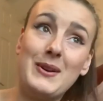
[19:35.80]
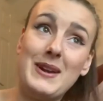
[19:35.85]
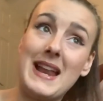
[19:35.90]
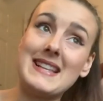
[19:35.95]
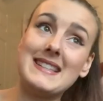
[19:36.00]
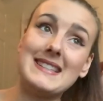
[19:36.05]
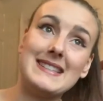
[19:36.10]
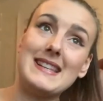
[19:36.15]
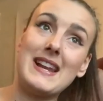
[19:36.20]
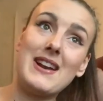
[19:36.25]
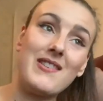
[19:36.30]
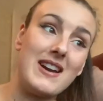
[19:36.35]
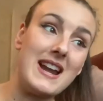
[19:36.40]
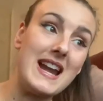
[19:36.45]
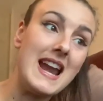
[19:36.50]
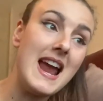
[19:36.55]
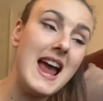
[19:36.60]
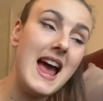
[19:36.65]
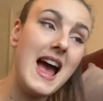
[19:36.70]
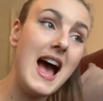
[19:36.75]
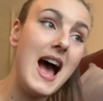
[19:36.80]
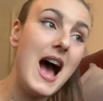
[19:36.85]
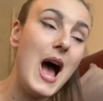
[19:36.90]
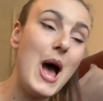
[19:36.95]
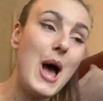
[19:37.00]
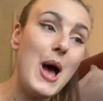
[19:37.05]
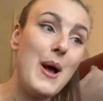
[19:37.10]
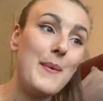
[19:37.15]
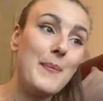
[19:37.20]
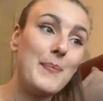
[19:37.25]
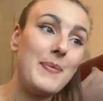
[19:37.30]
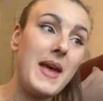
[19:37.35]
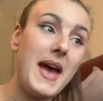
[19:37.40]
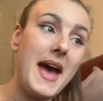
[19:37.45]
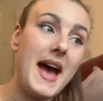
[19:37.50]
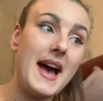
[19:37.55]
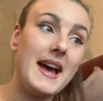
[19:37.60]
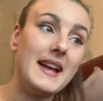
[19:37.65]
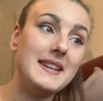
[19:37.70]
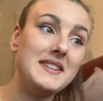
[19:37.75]
necessary um,
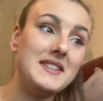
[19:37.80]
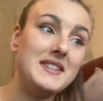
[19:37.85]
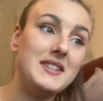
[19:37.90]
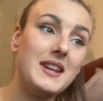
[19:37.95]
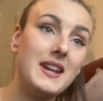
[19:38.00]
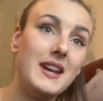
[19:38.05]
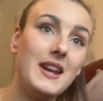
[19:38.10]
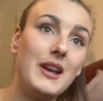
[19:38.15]
and